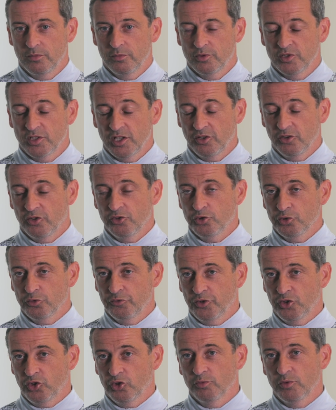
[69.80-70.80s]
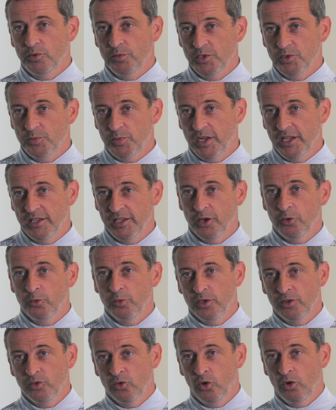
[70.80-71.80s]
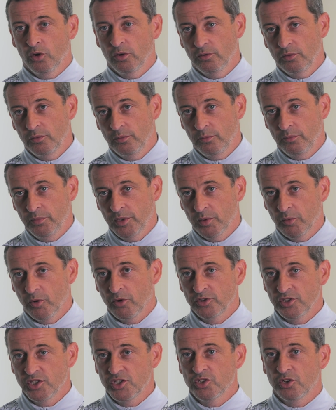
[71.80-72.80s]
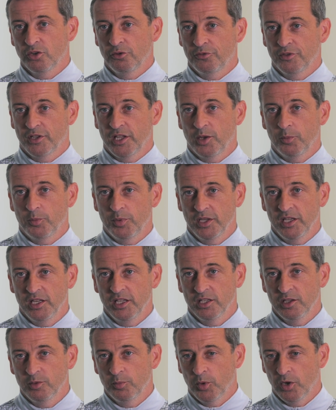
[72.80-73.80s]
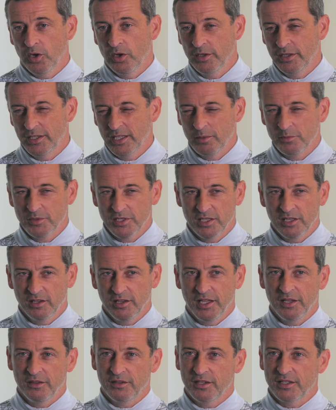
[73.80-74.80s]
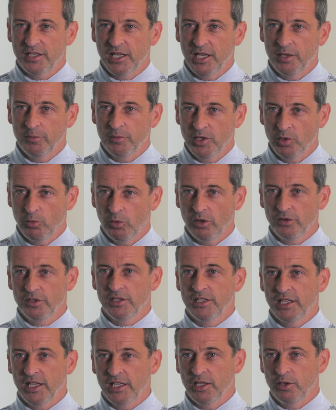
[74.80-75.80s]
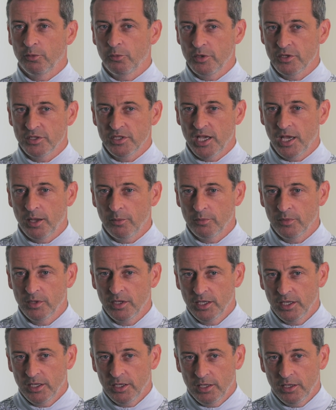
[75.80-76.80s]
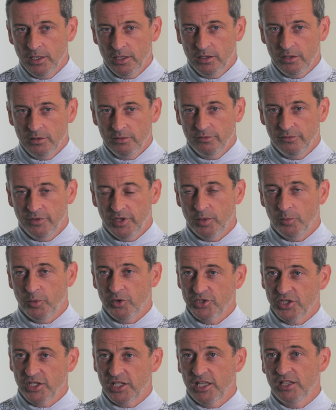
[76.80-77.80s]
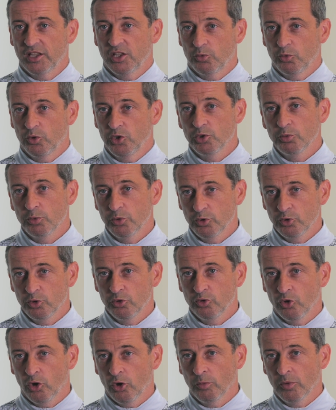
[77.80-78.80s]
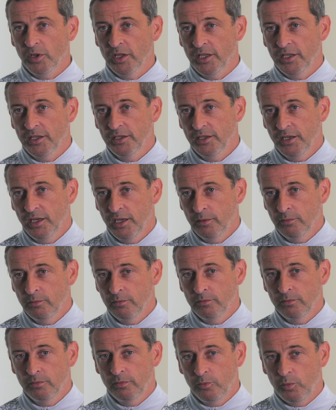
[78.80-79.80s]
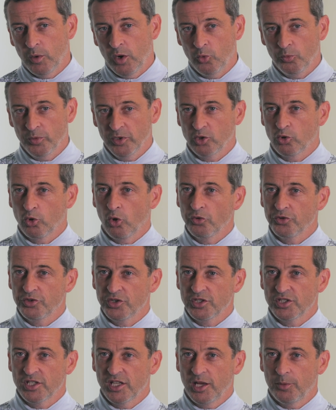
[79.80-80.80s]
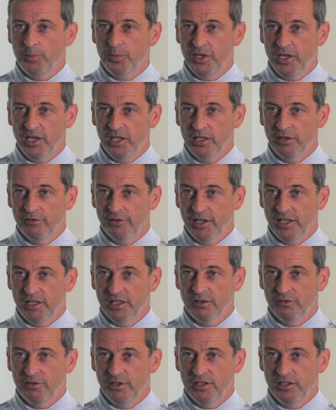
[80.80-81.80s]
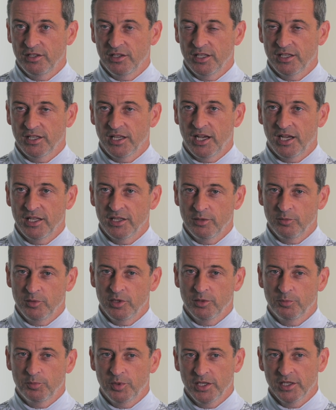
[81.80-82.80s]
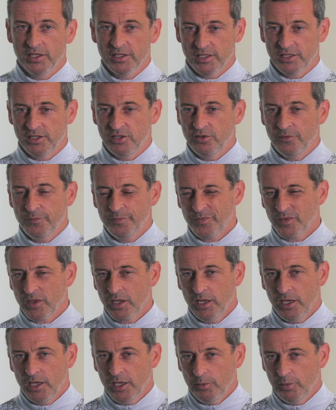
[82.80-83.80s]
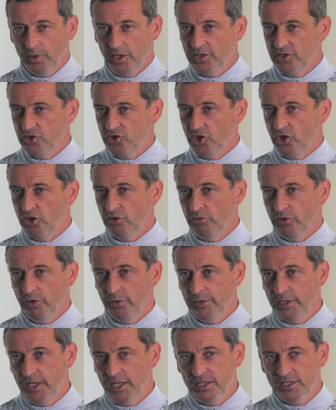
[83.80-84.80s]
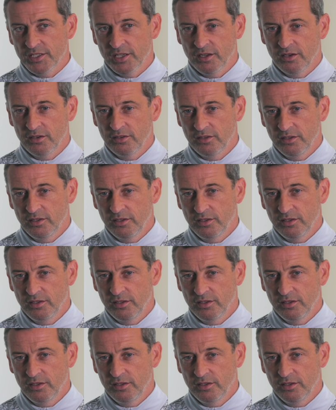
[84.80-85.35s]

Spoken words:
slightly unusual for the group to be spread out and not be amongst each other for that period. But in terms of the length of time and the work they did, it was very much akin to what they would do normally, while being conscious of that period of inactivity they'd had. I mean, the players in general nowadays are,